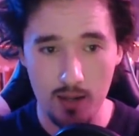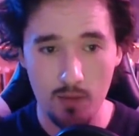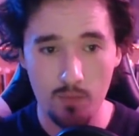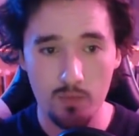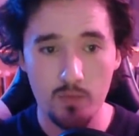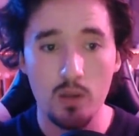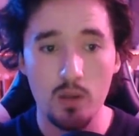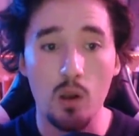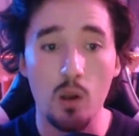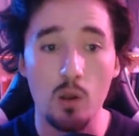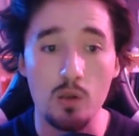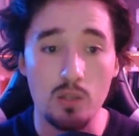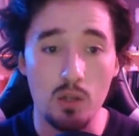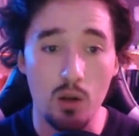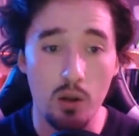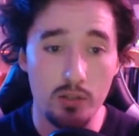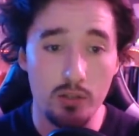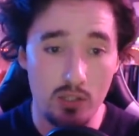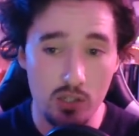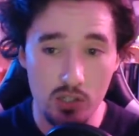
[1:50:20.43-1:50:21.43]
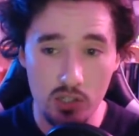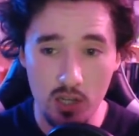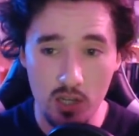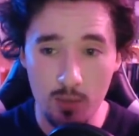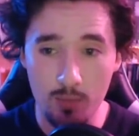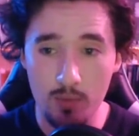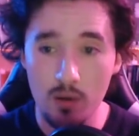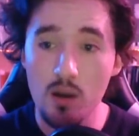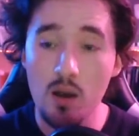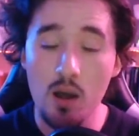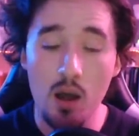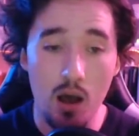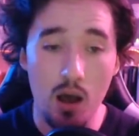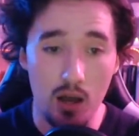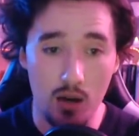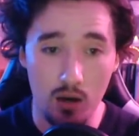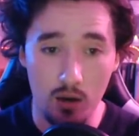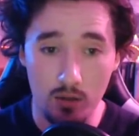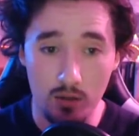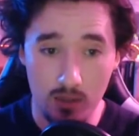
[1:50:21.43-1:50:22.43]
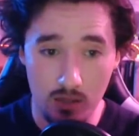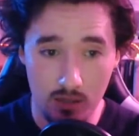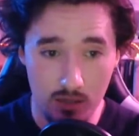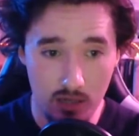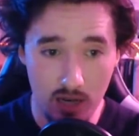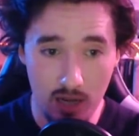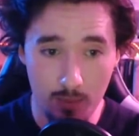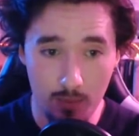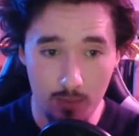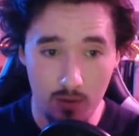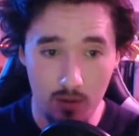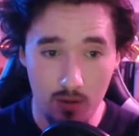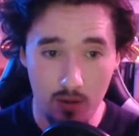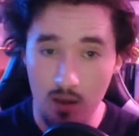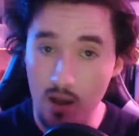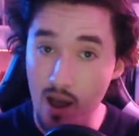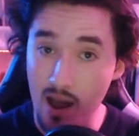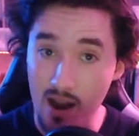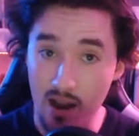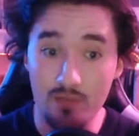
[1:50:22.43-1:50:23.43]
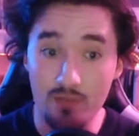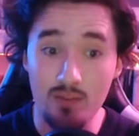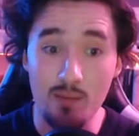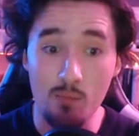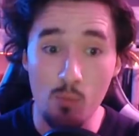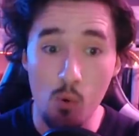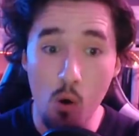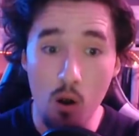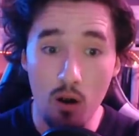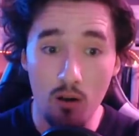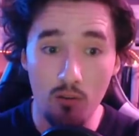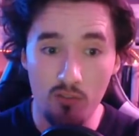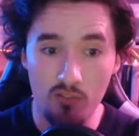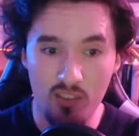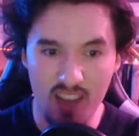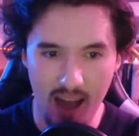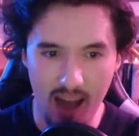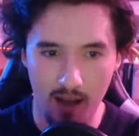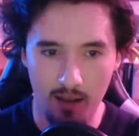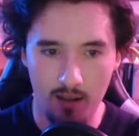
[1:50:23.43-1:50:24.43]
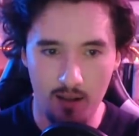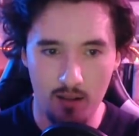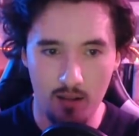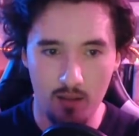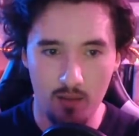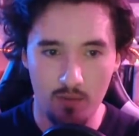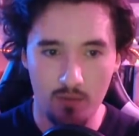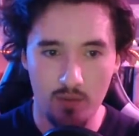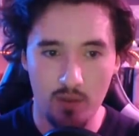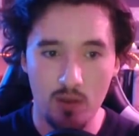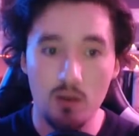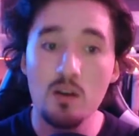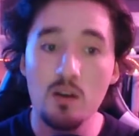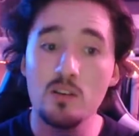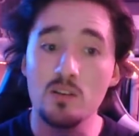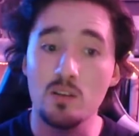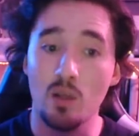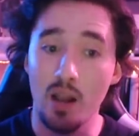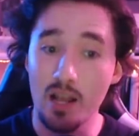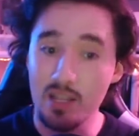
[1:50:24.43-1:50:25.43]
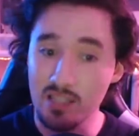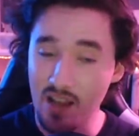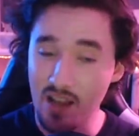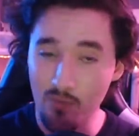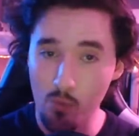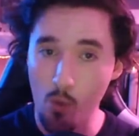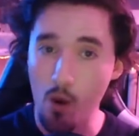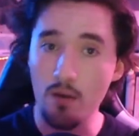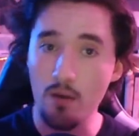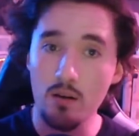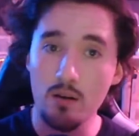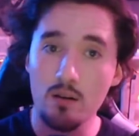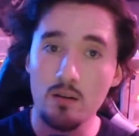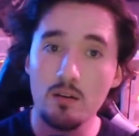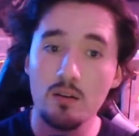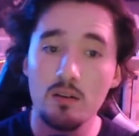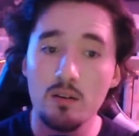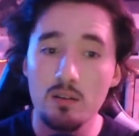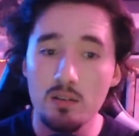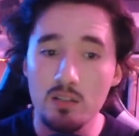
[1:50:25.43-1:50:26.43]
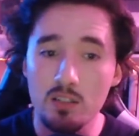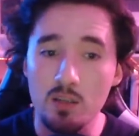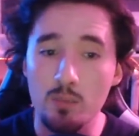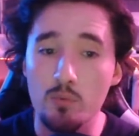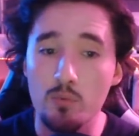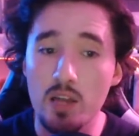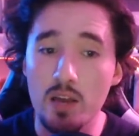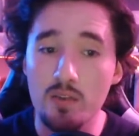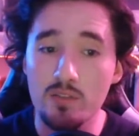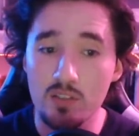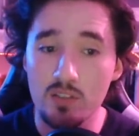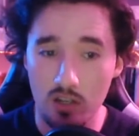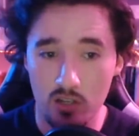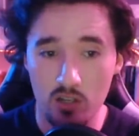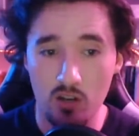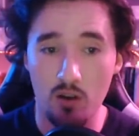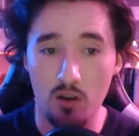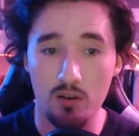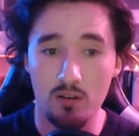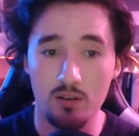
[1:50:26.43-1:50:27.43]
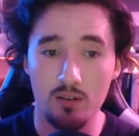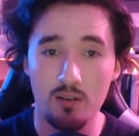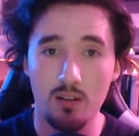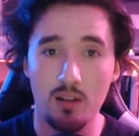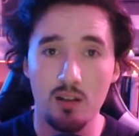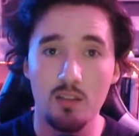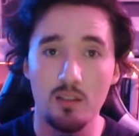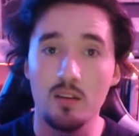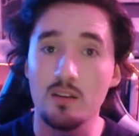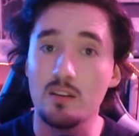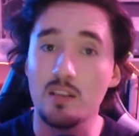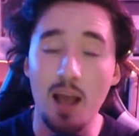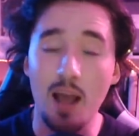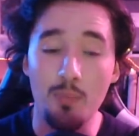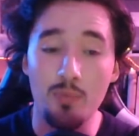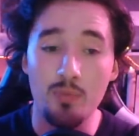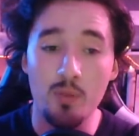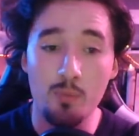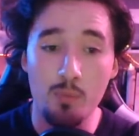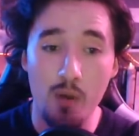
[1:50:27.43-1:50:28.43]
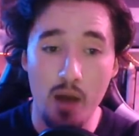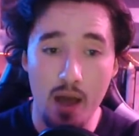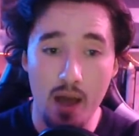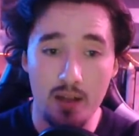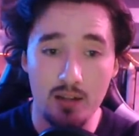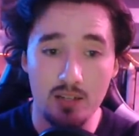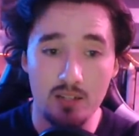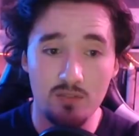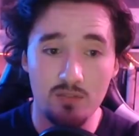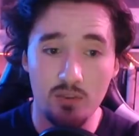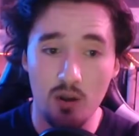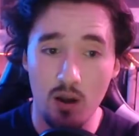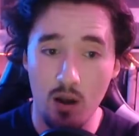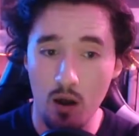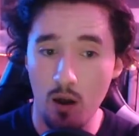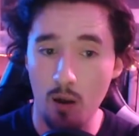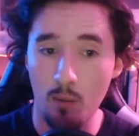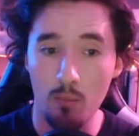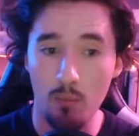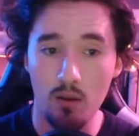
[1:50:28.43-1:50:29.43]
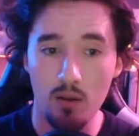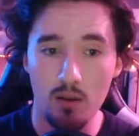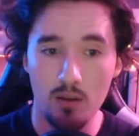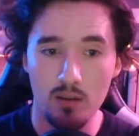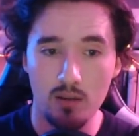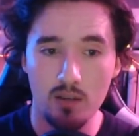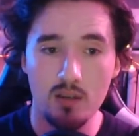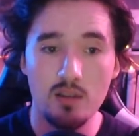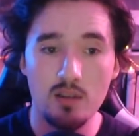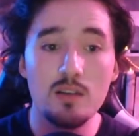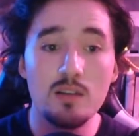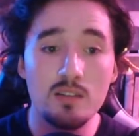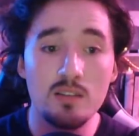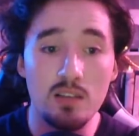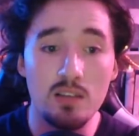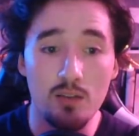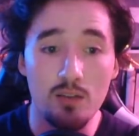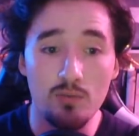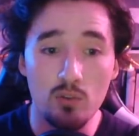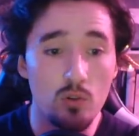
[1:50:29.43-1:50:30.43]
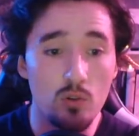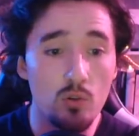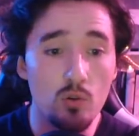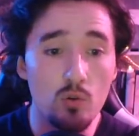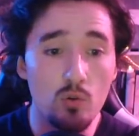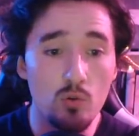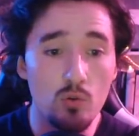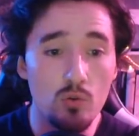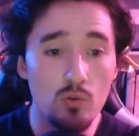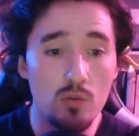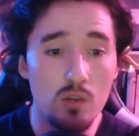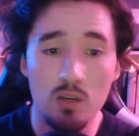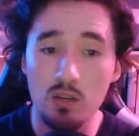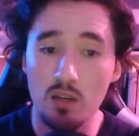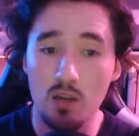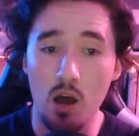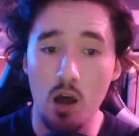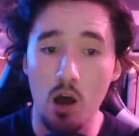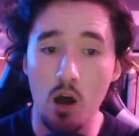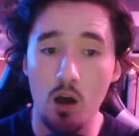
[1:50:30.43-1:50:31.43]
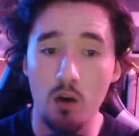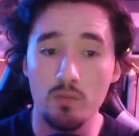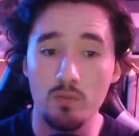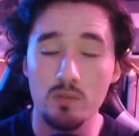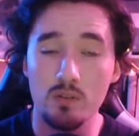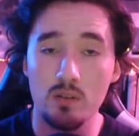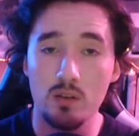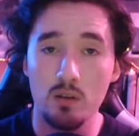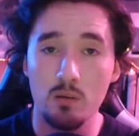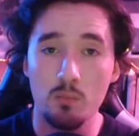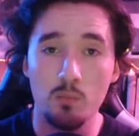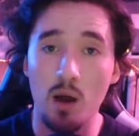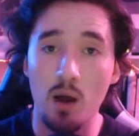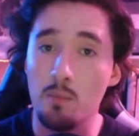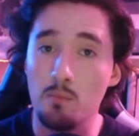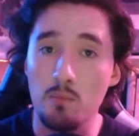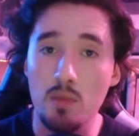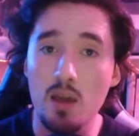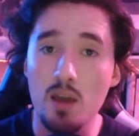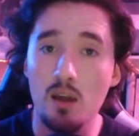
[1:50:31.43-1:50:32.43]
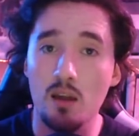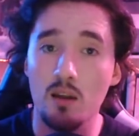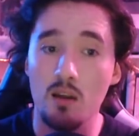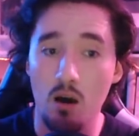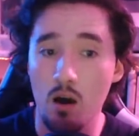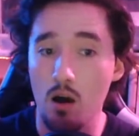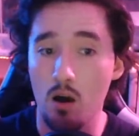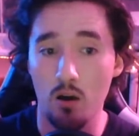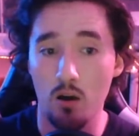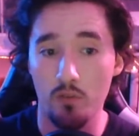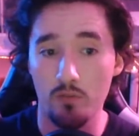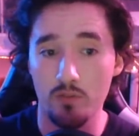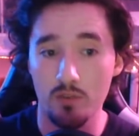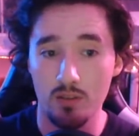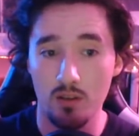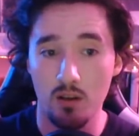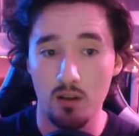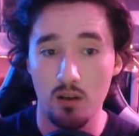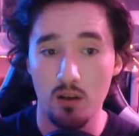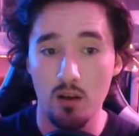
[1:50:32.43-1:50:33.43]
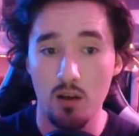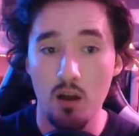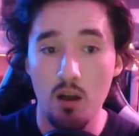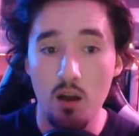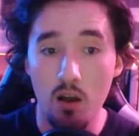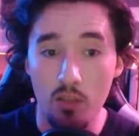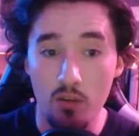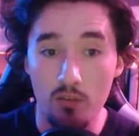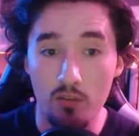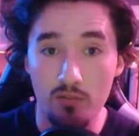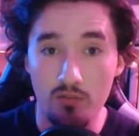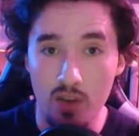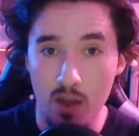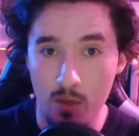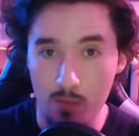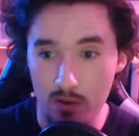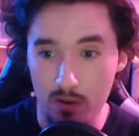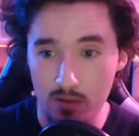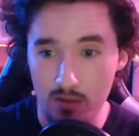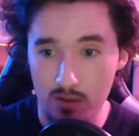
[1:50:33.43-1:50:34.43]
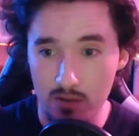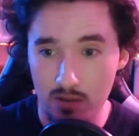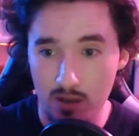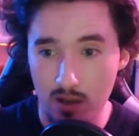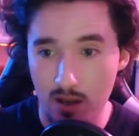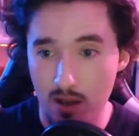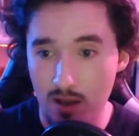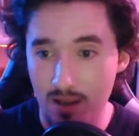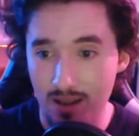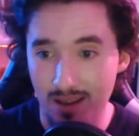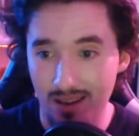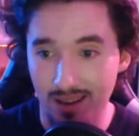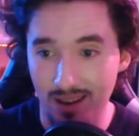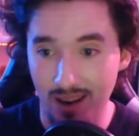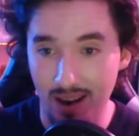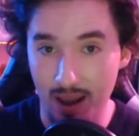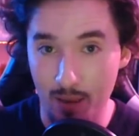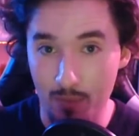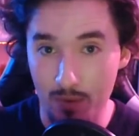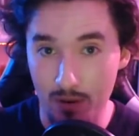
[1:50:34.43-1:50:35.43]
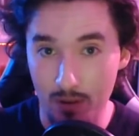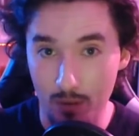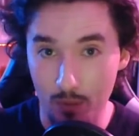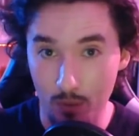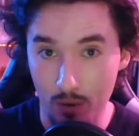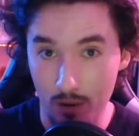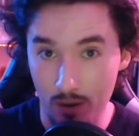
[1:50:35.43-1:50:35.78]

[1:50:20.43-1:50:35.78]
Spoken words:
lost lots of sheep and lots of sleep and lived in mortal fear. So let's have one to brave Sir John that kept the bairns fra harm, saved coos and calves by making halves of the famous Lambton worm.